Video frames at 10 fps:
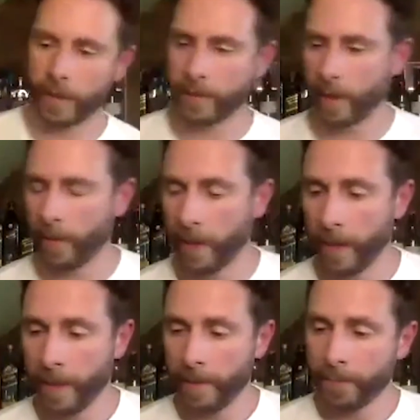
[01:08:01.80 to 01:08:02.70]
So
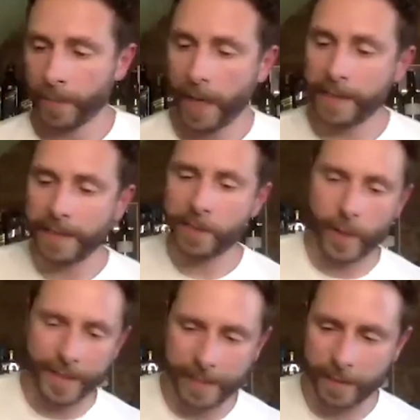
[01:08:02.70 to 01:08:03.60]

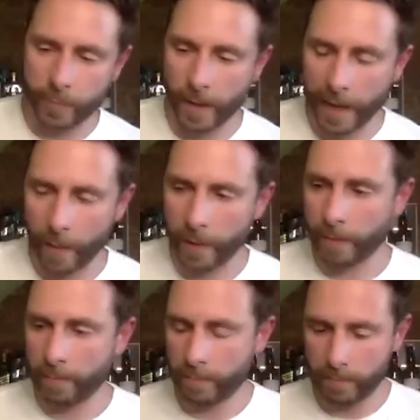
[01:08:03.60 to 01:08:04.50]
1820 is when
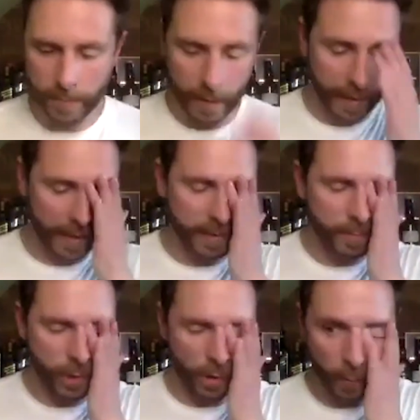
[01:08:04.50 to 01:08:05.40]
our, I guess,
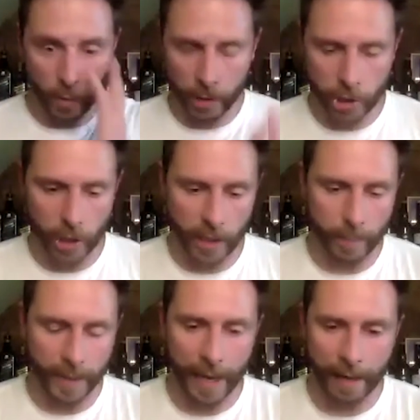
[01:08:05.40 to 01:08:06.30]
Johnnie Walker journey
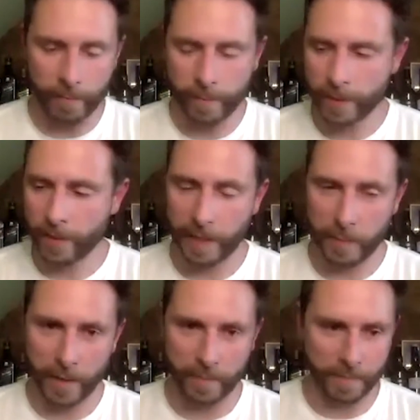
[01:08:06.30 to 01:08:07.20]
began. We certainly
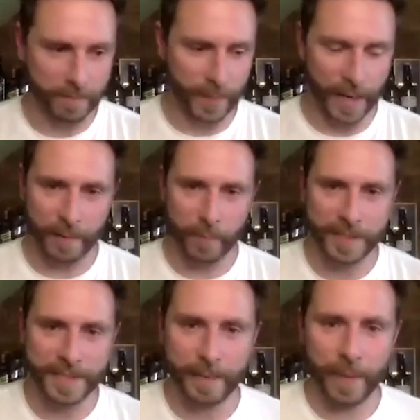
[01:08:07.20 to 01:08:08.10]
weren't blending
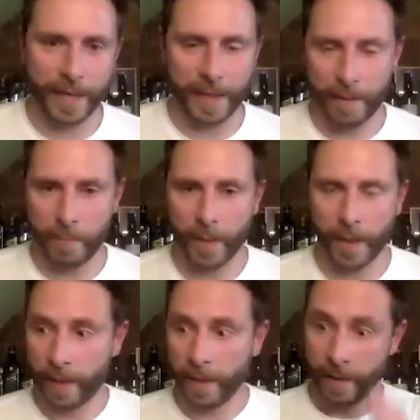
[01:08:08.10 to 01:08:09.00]
whiskey back then,
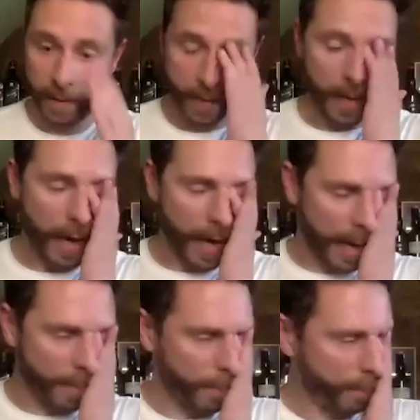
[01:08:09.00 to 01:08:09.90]
but
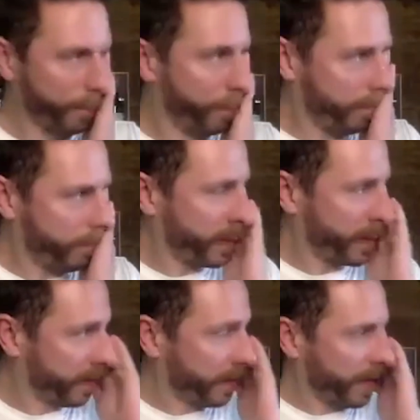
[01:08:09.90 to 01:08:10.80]
I
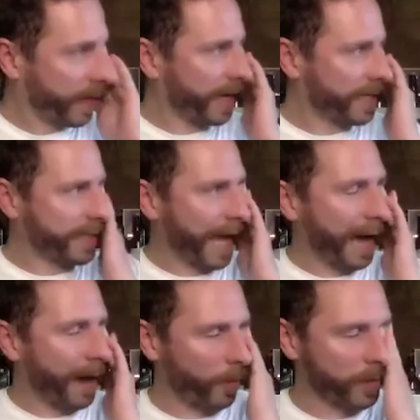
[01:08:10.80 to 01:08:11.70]
guess
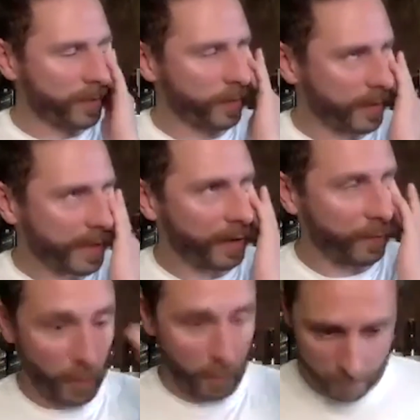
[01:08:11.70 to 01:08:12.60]
now you've
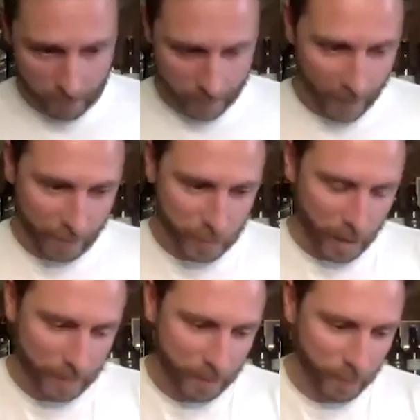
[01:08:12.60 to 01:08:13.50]
got five
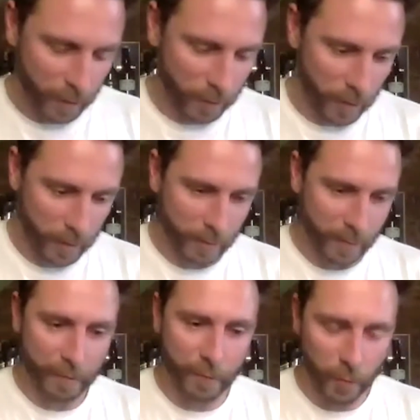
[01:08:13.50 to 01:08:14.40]
drams in front of you and you've
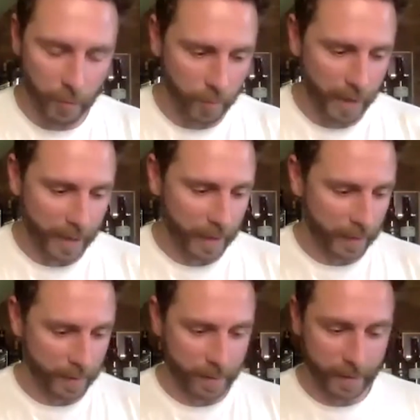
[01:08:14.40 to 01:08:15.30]
had four already, I
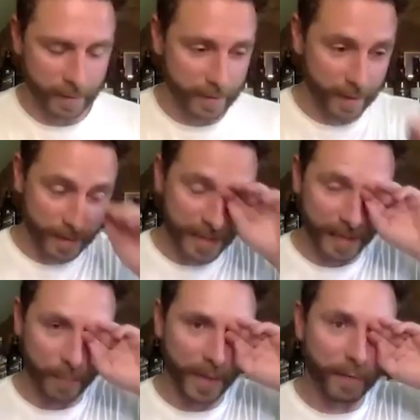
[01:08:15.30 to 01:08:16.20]
can start
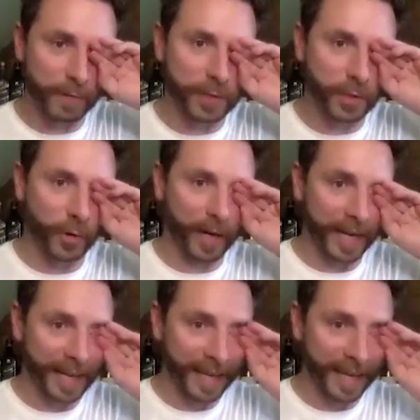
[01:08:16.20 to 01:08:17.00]
telling a bit of a story.